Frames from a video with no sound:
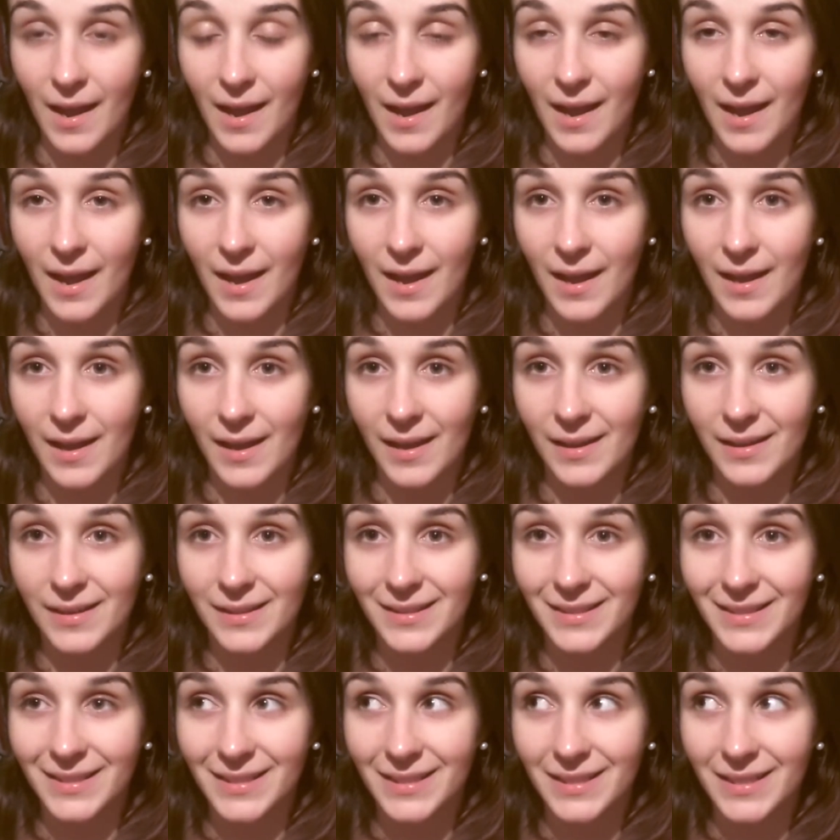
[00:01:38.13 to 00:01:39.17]

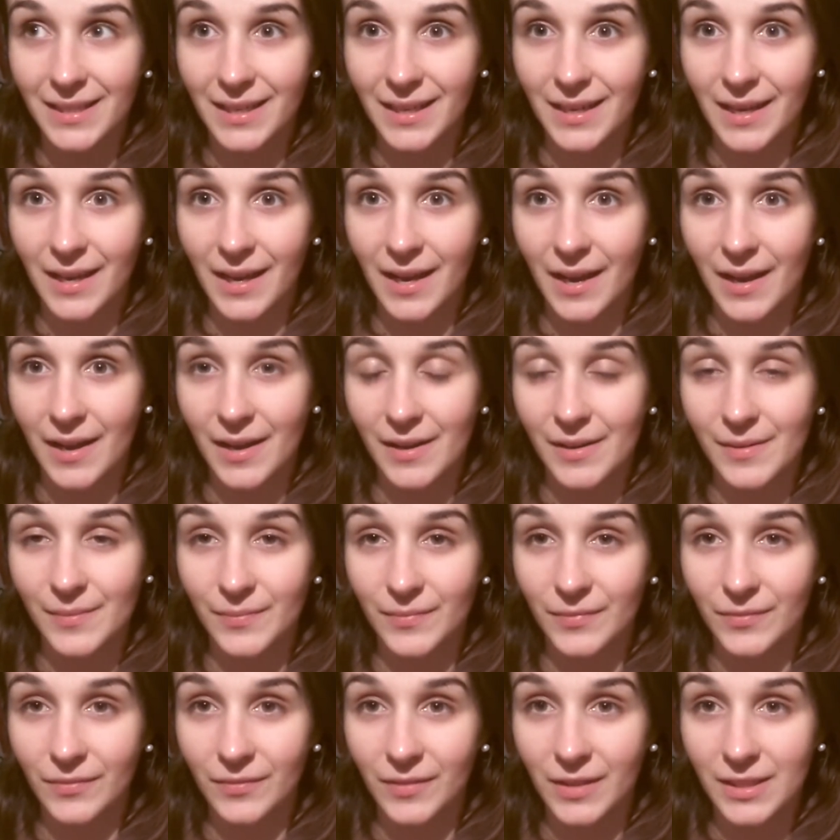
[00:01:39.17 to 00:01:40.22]
And
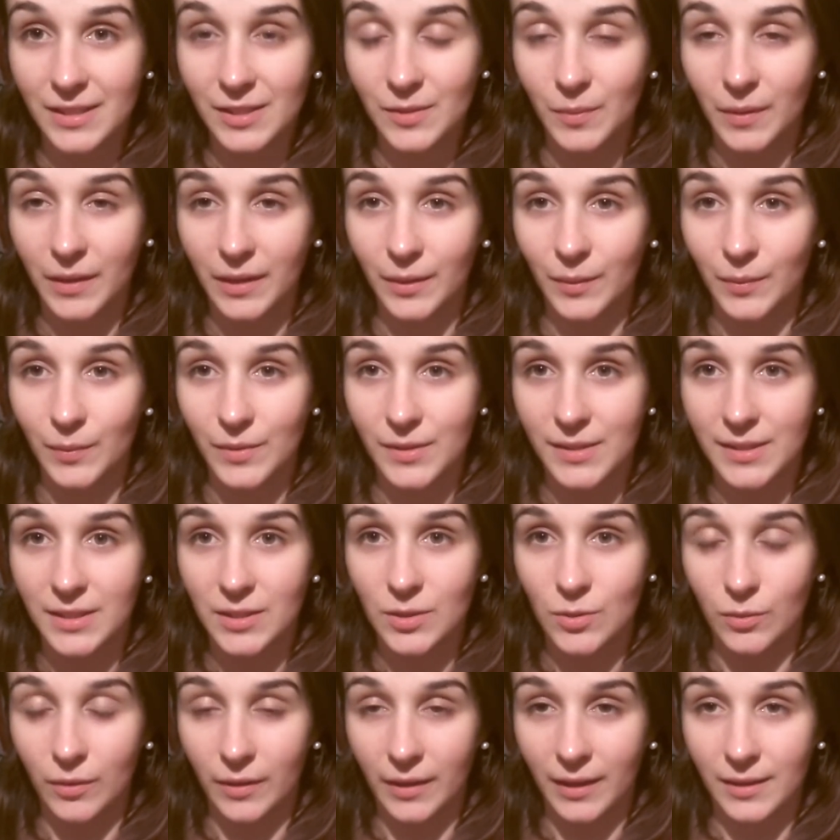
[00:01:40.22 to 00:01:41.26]
this one was
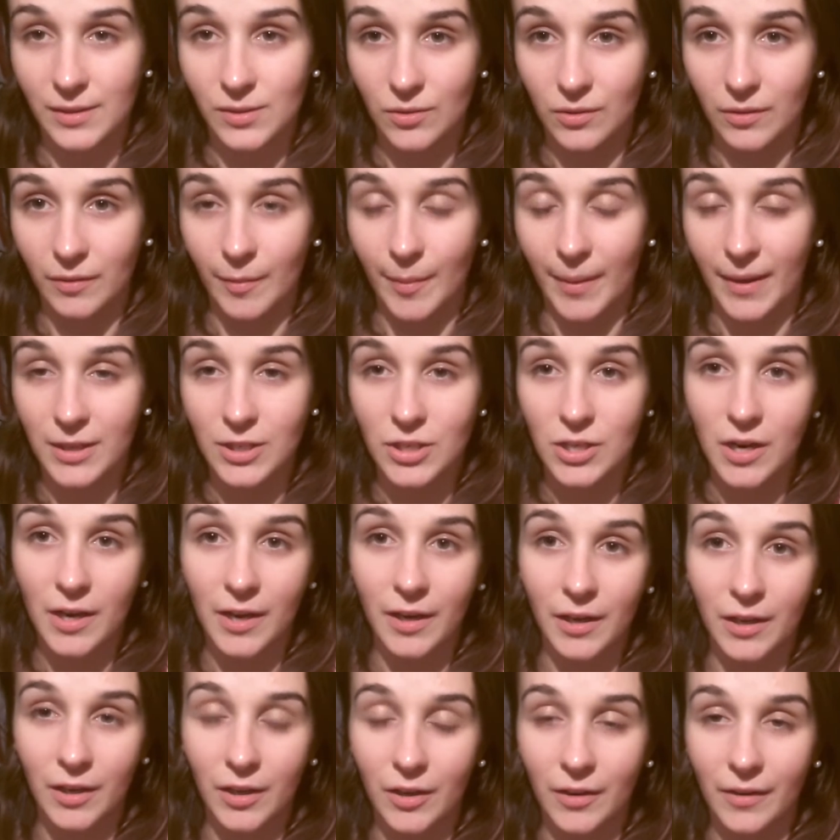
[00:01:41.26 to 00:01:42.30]
talking sort of about
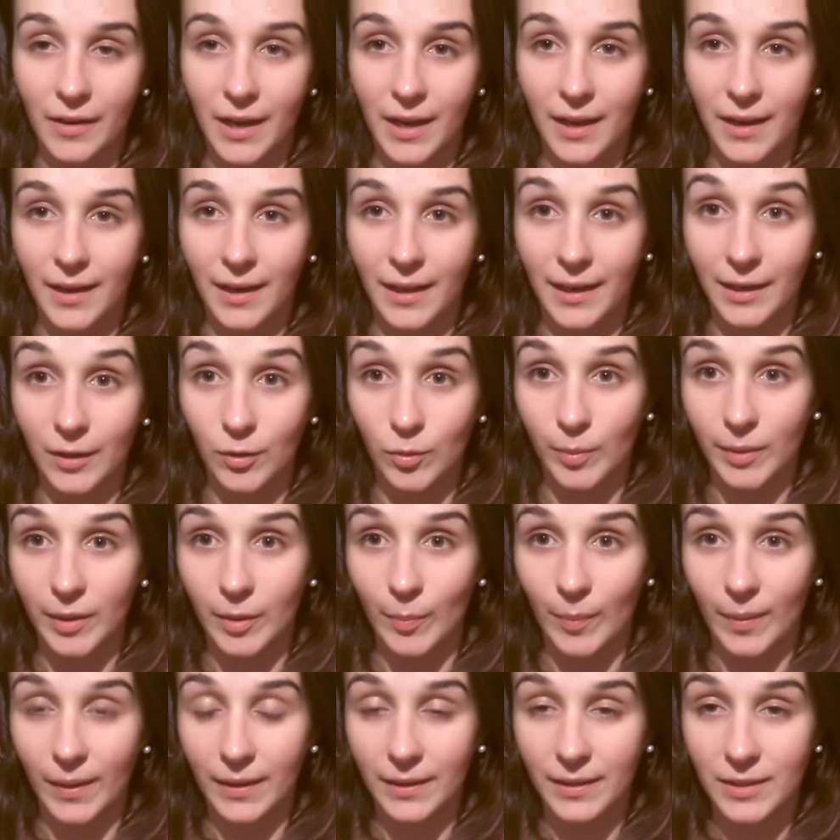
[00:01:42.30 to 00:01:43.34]
China and a little bit
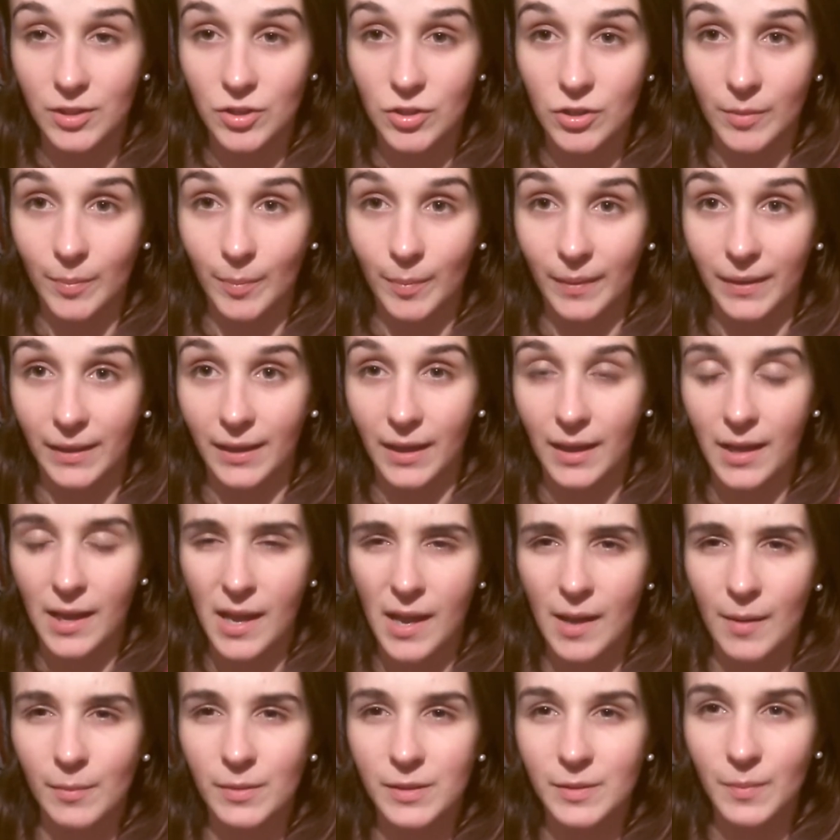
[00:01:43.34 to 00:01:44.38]
about the trip. And it
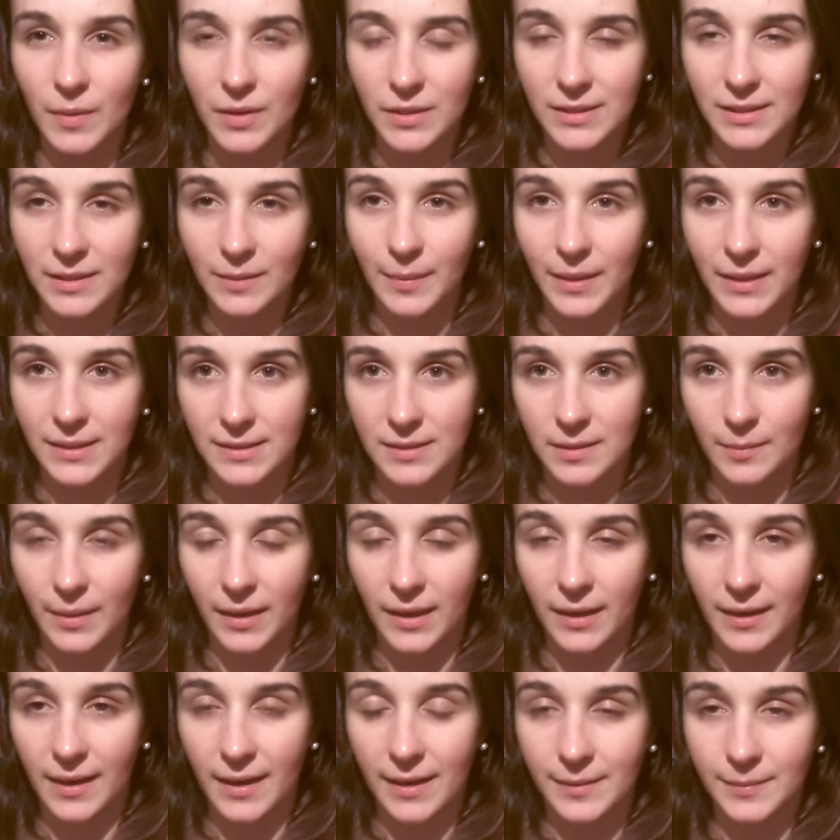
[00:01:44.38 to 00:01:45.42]
was mostly based
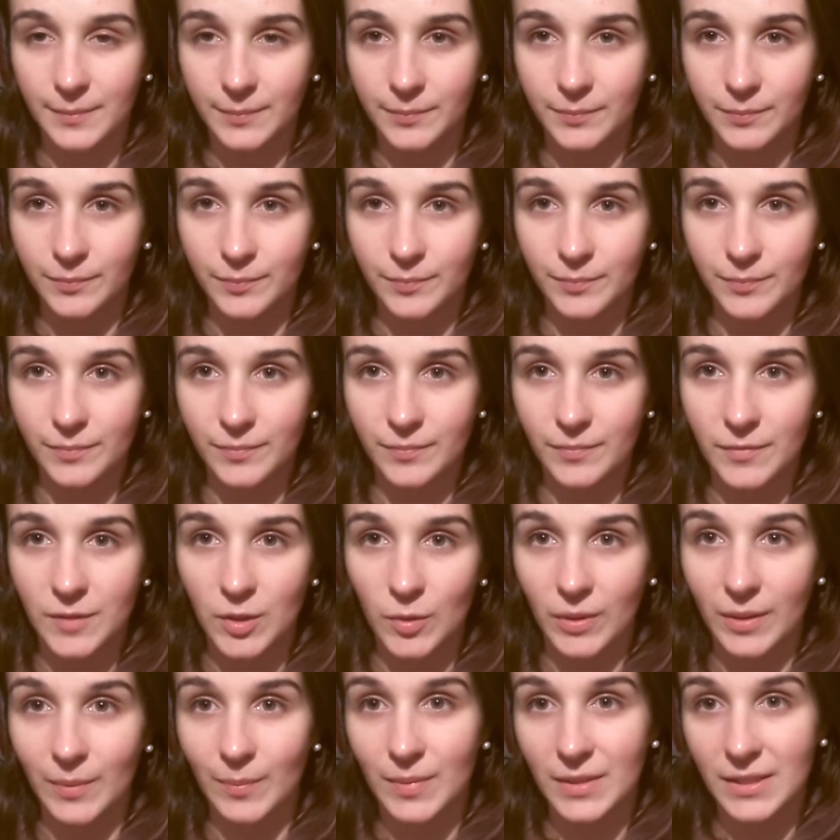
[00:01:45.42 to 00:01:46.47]
about
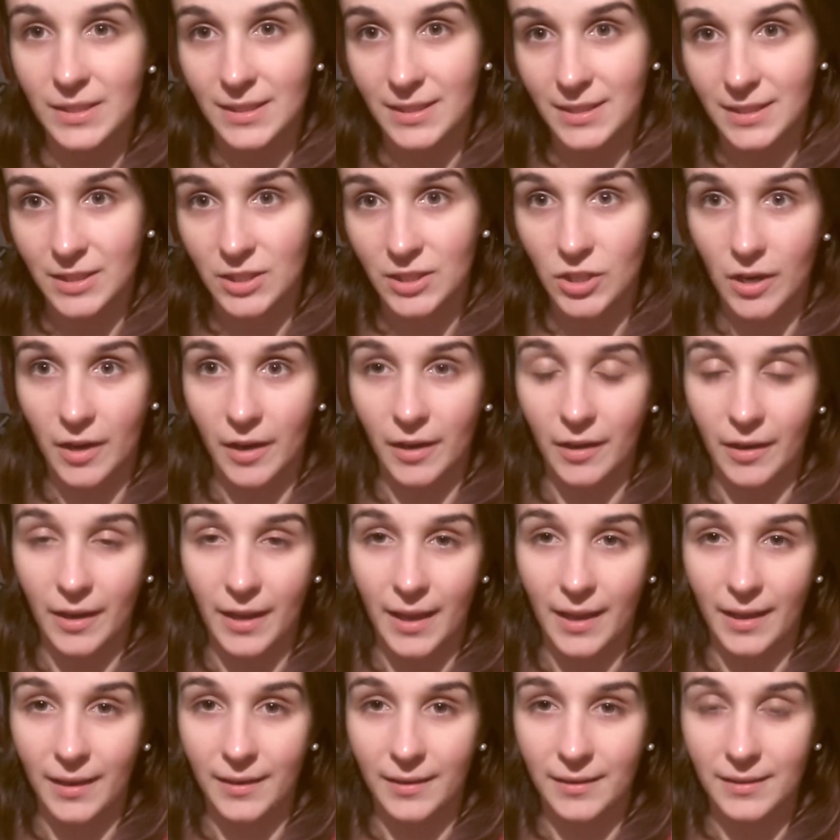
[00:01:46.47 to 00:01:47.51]
doing business in China
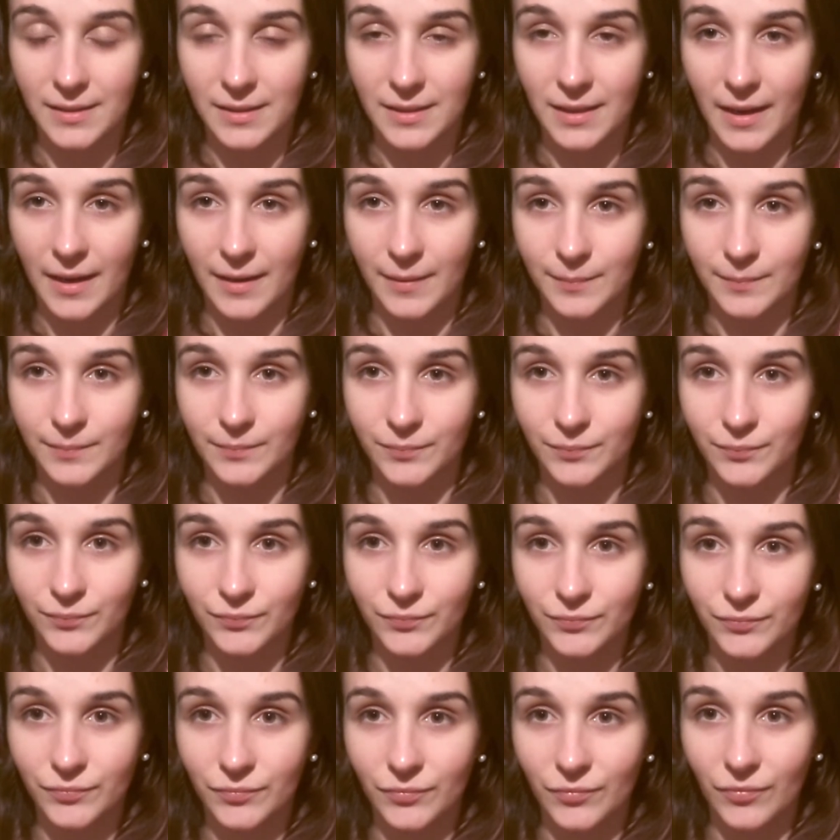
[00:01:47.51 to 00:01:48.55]
and
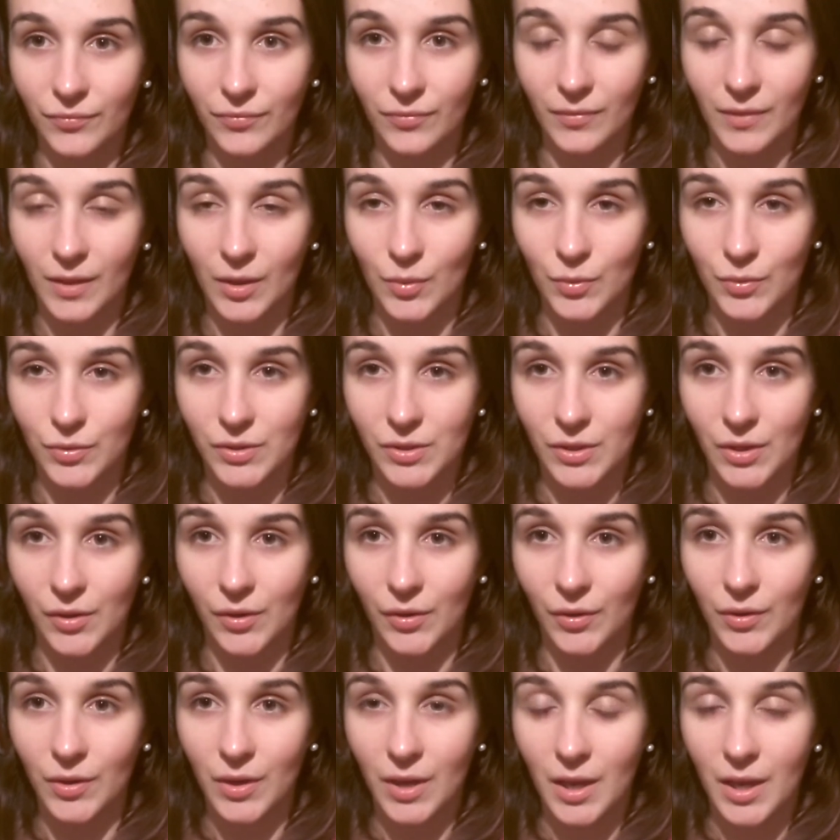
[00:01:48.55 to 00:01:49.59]

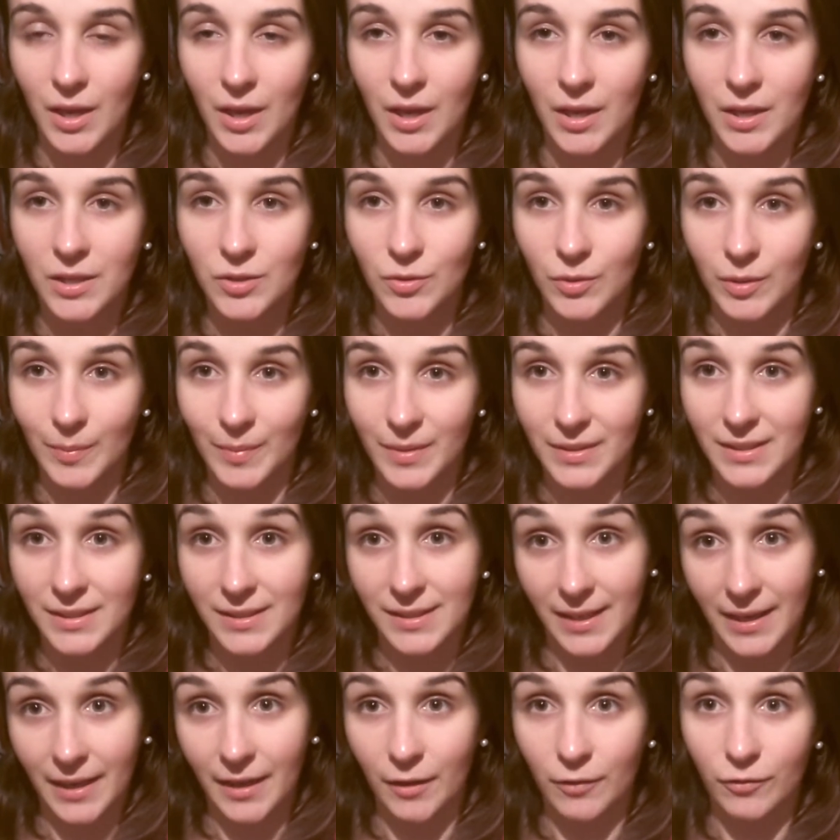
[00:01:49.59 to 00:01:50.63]
also doing business
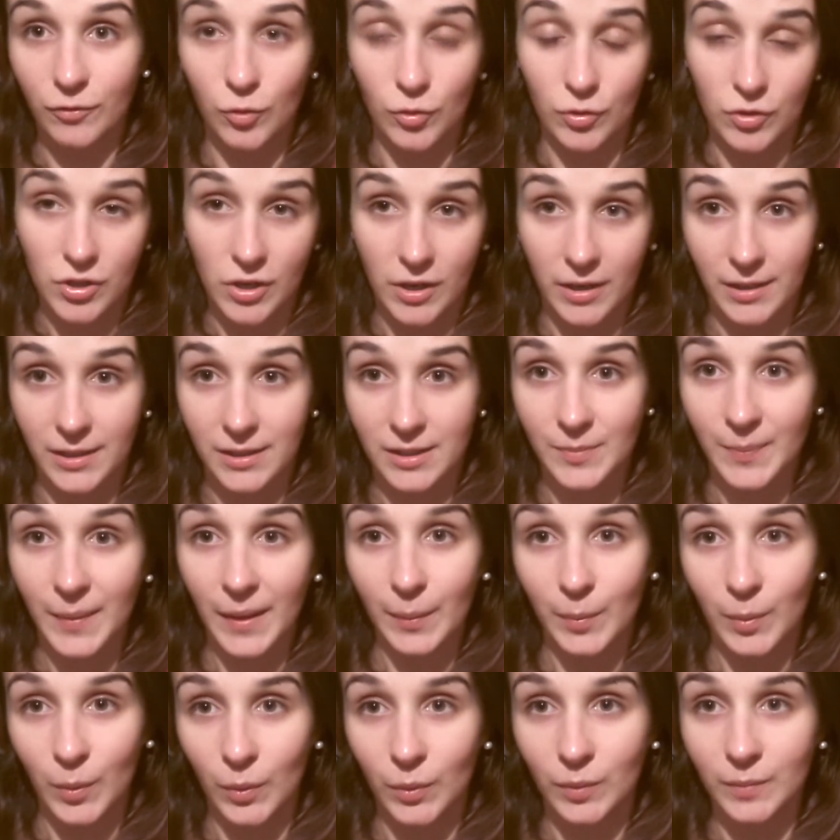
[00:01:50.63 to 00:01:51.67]
here for Chinese
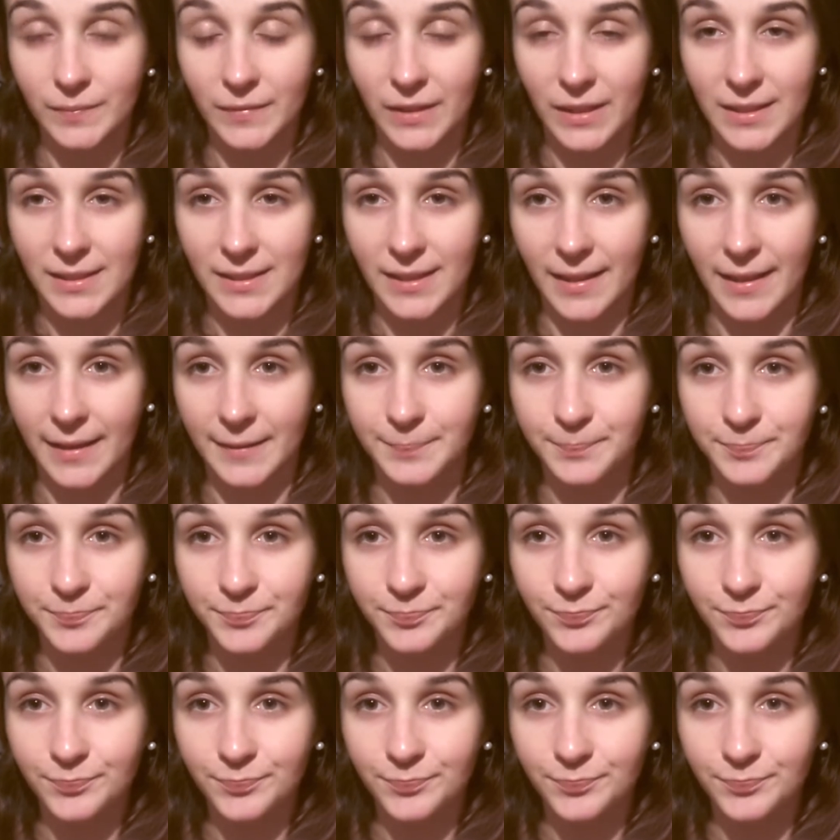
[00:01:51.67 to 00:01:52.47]
people and things like that.